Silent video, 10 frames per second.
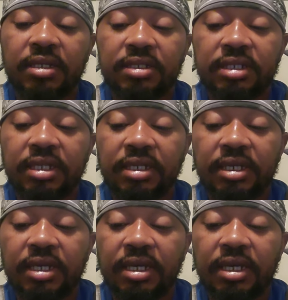you see?
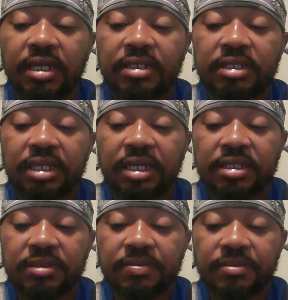And it
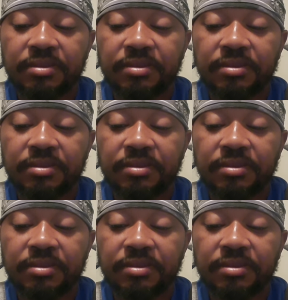says,